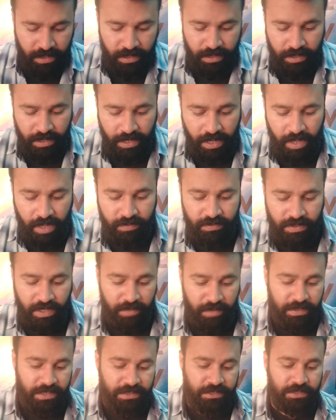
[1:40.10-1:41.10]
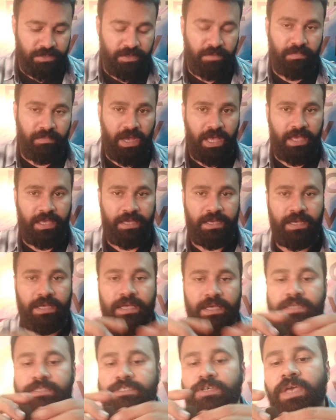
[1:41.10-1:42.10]
now coming to the mic.
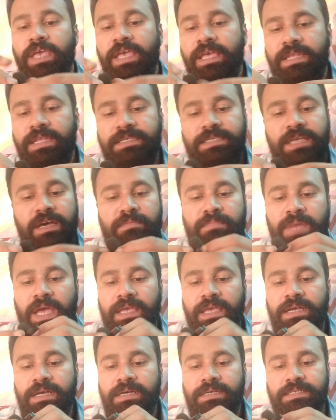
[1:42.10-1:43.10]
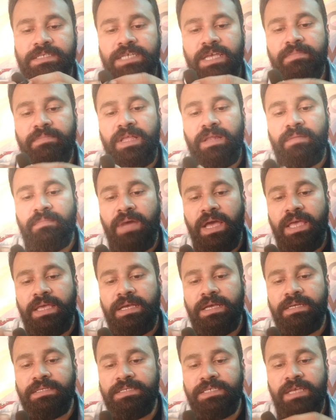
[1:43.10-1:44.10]
So here is our mic, JBL
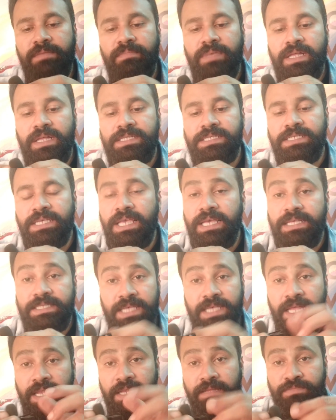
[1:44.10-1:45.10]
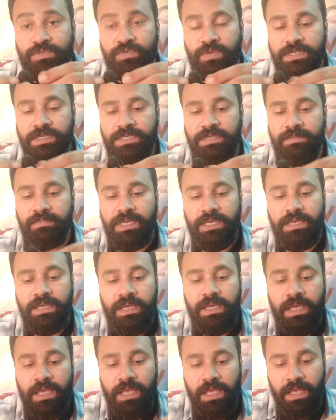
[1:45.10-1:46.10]
mic, JBL CSLM20B.
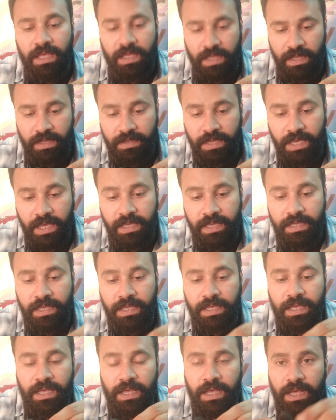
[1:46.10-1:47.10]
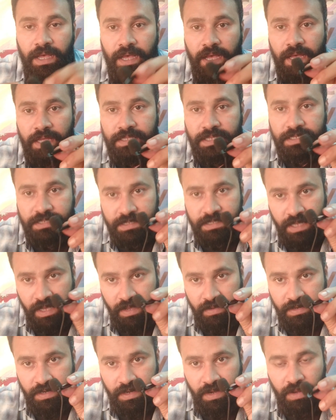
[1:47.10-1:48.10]
Okay, this is
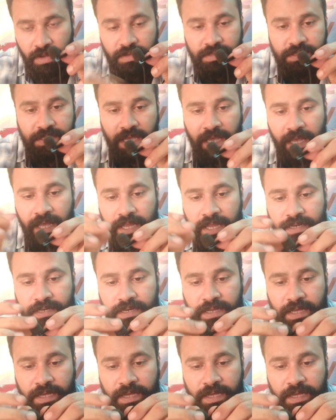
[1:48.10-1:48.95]
how it looks, and